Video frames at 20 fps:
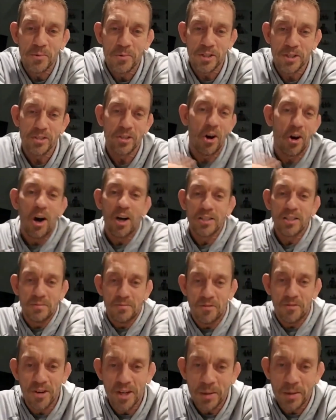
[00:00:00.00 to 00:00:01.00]
which is
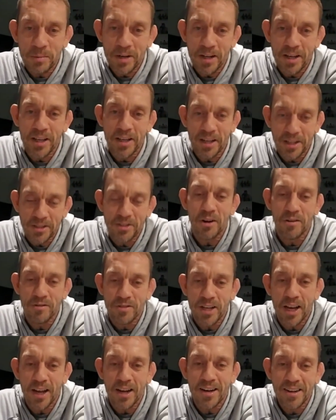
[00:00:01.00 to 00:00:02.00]
awesome for him, and he
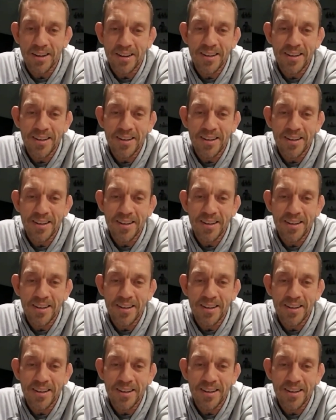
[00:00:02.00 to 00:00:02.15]
deserves that.